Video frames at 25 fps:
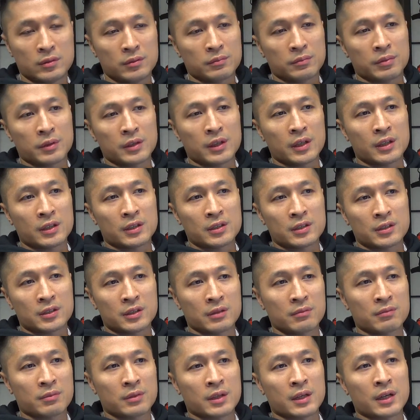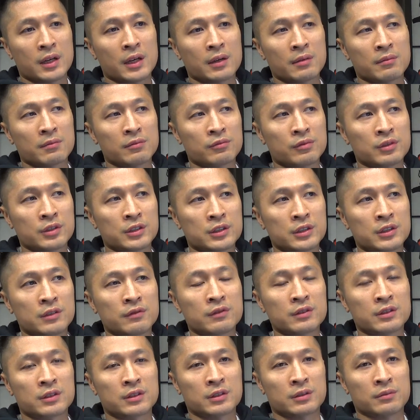but at the same time
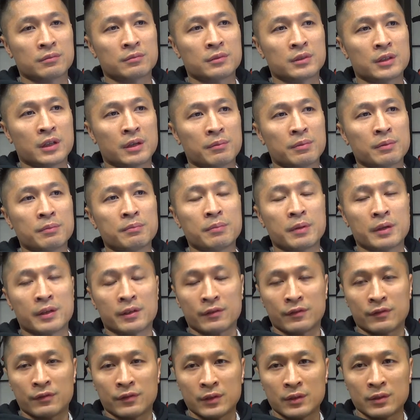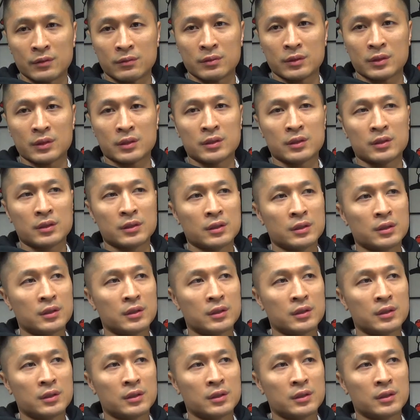receiving some type of benefit with